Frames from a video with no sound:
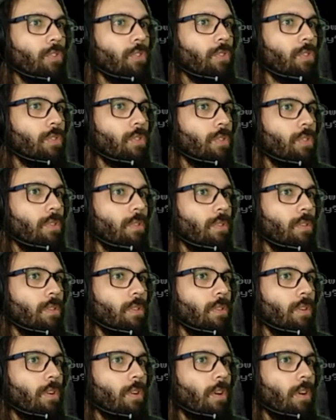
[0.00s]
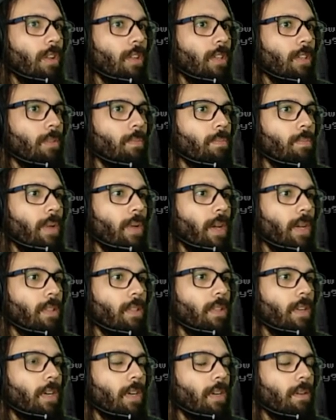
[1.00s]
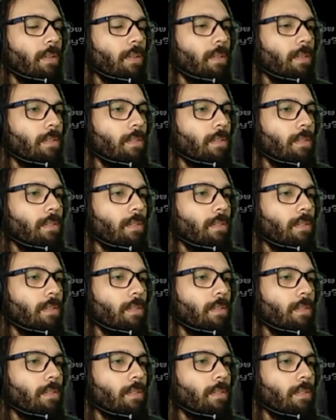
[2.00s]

use Collei back there